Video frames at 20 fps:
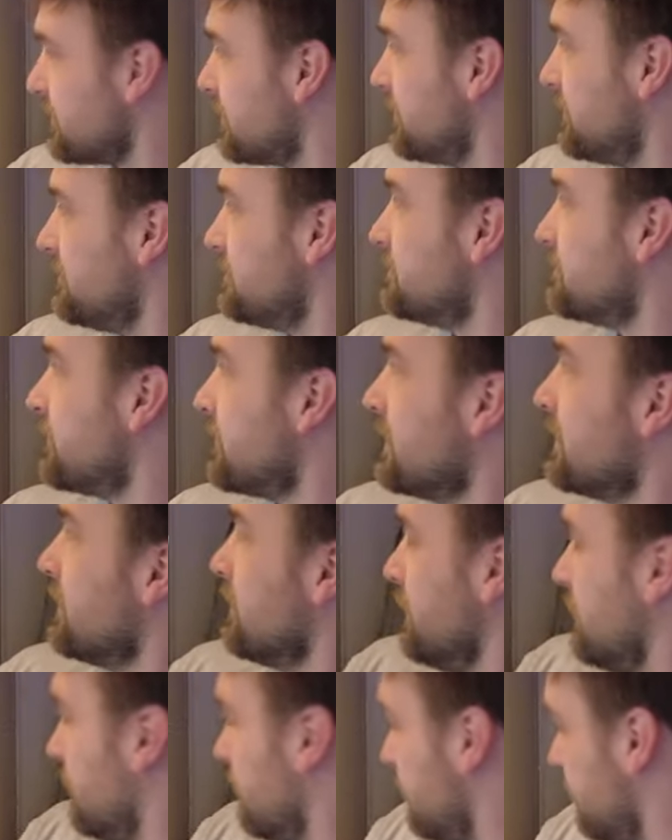Yeah,
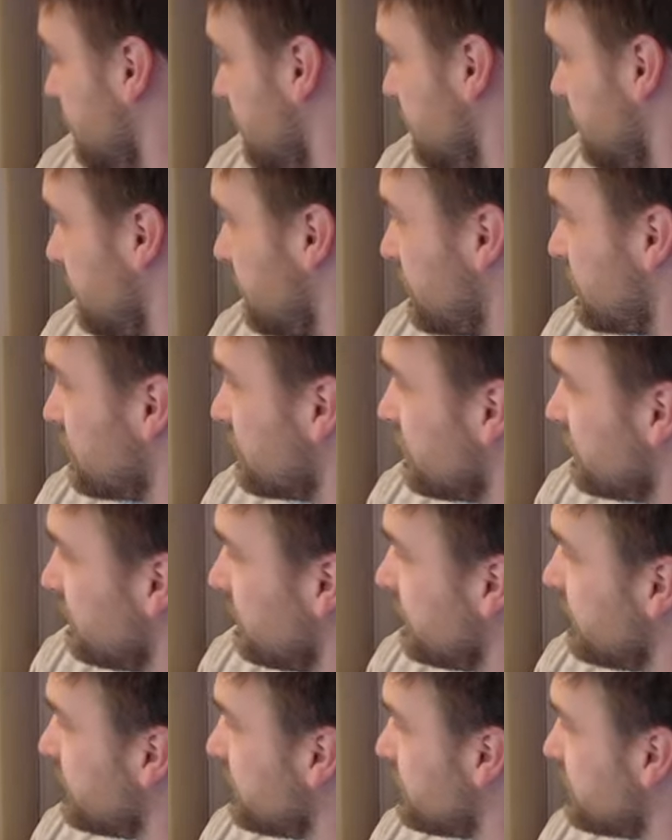yeah.
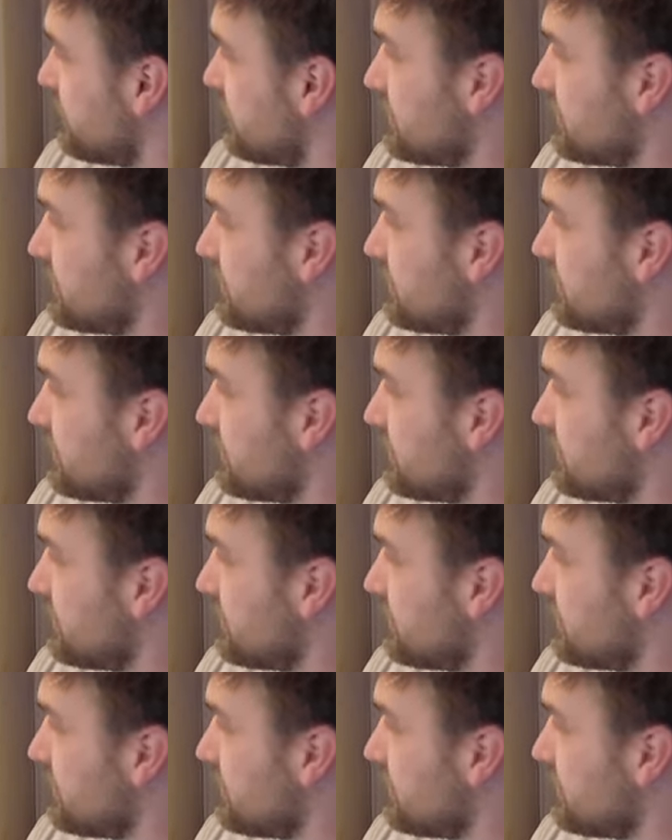Storage,